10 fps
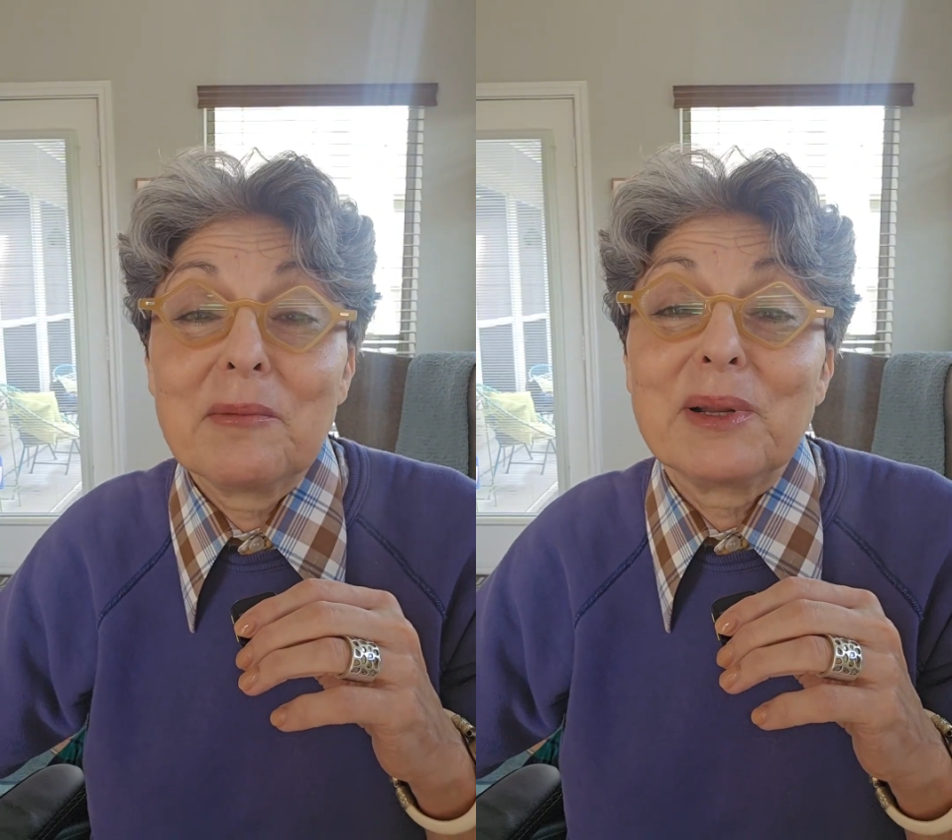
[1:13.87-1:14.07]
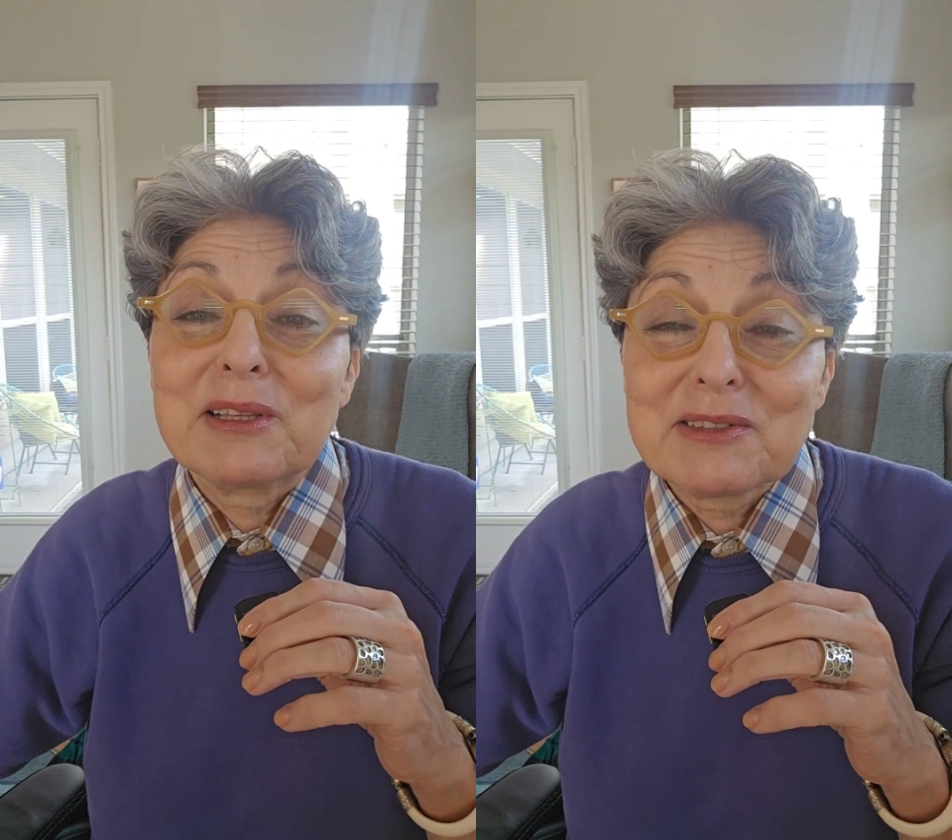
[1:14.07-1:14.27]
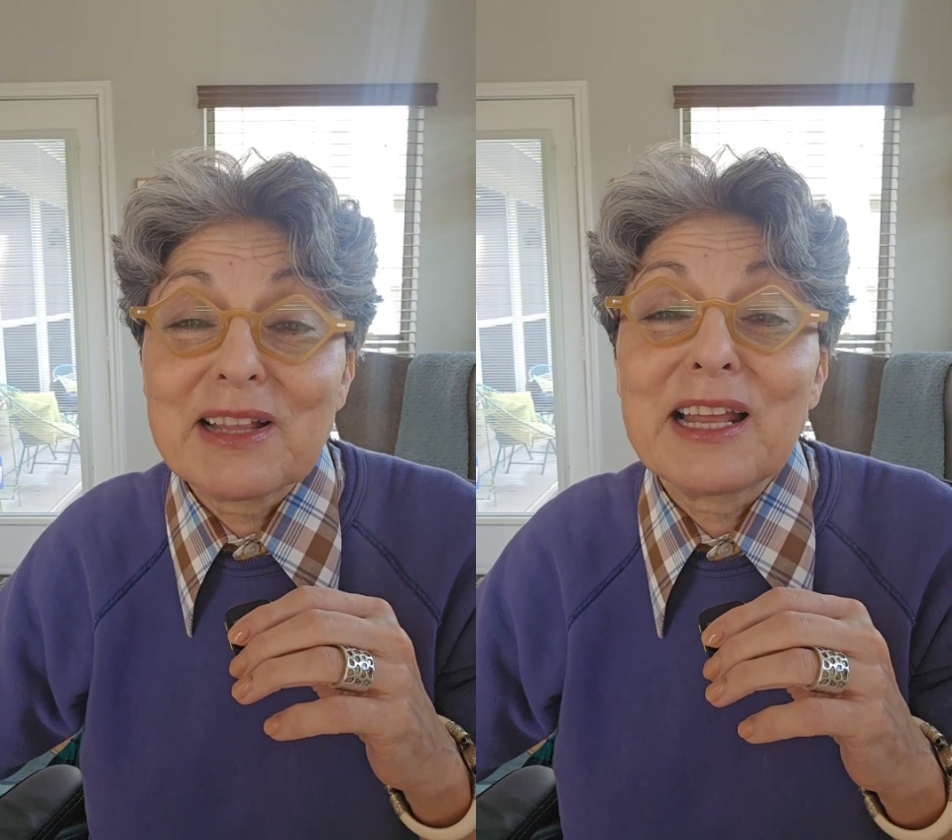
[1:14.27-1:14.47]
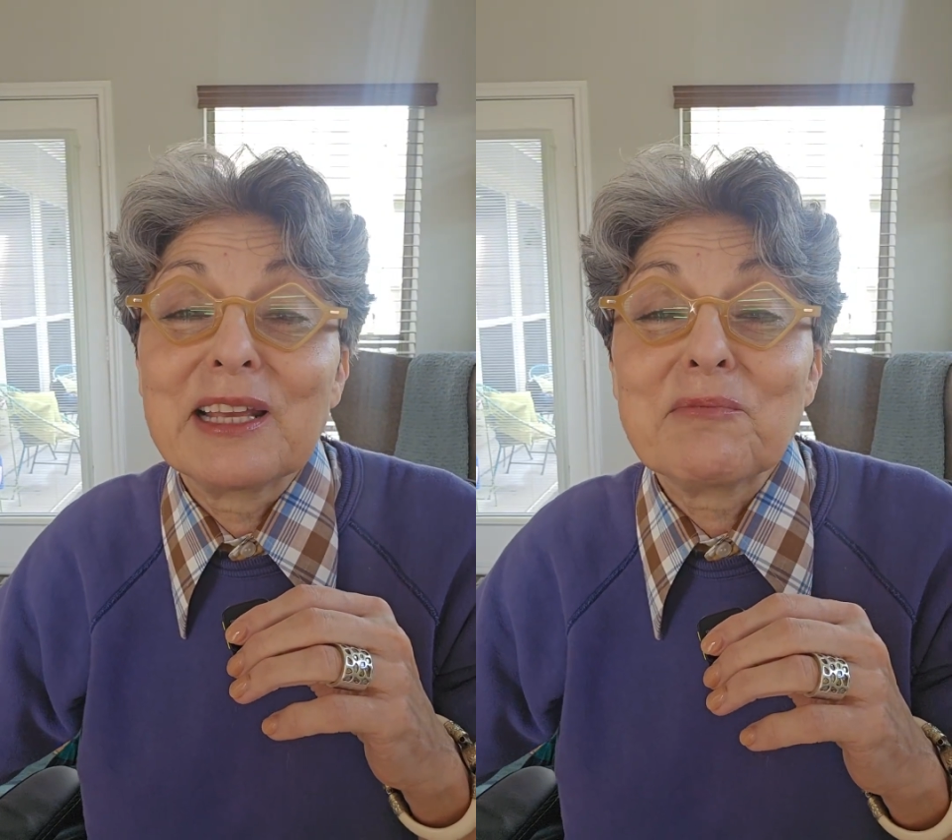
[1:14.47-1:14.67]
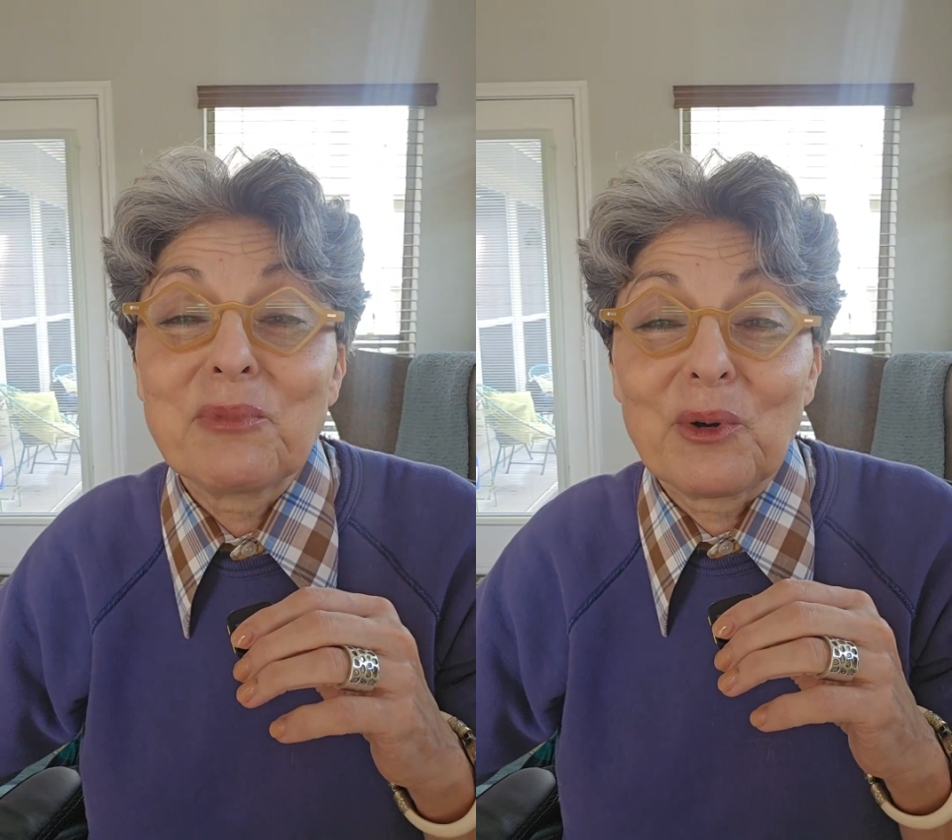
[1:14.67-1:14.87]
but it's not
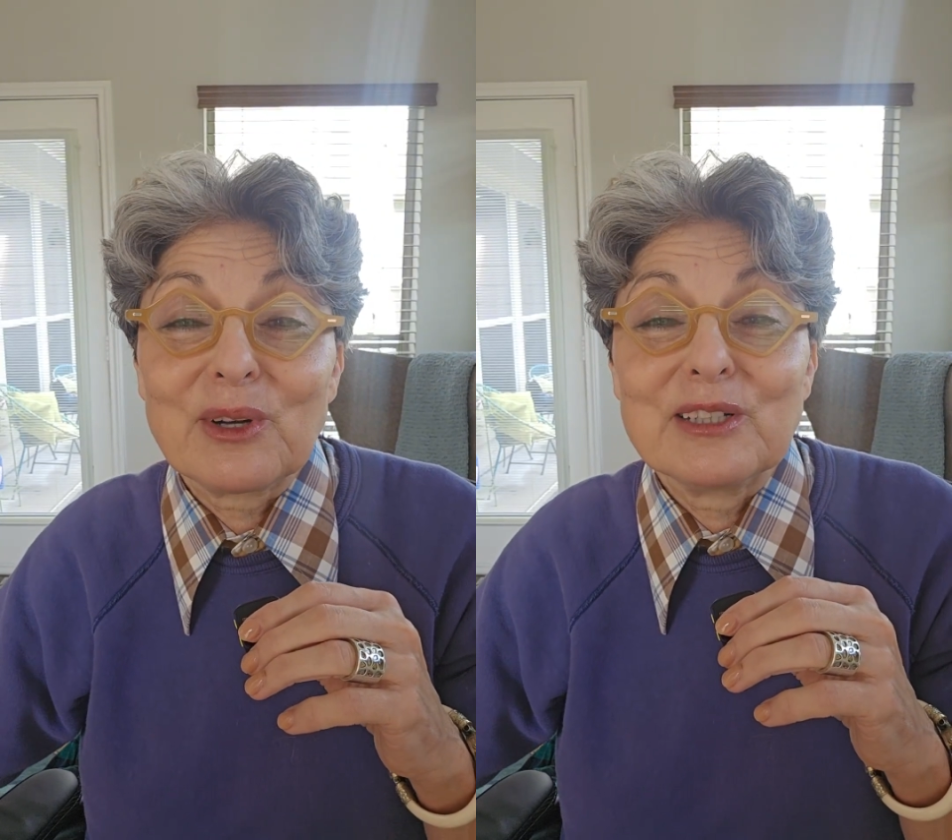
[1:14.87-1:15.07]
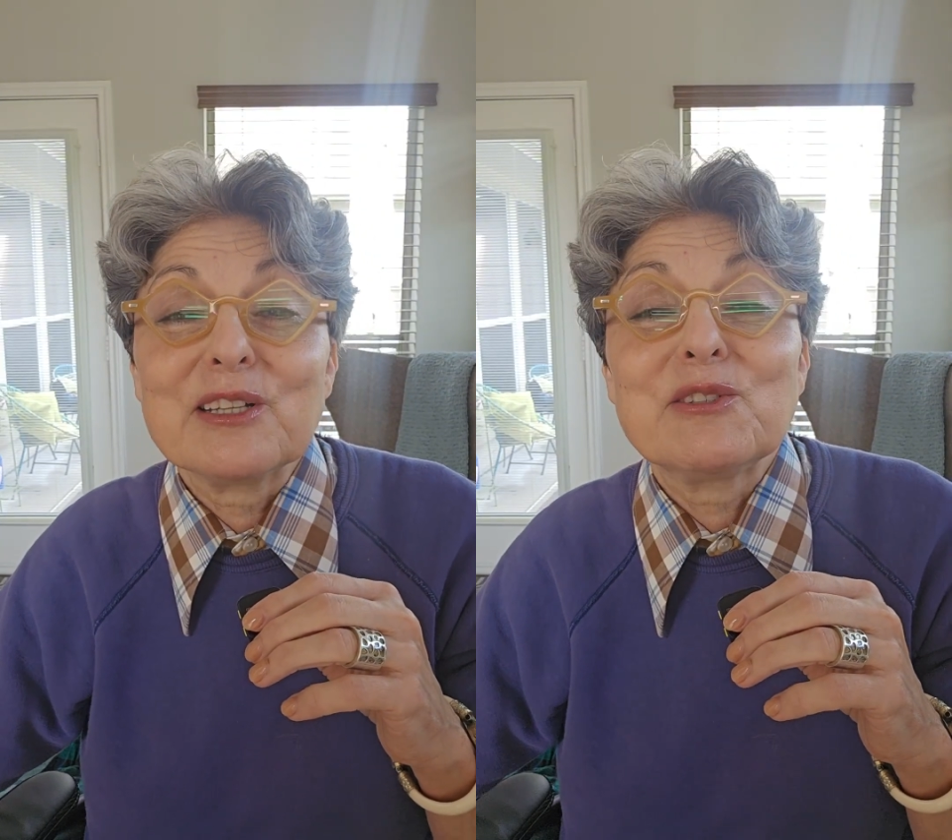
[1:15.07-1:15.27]
important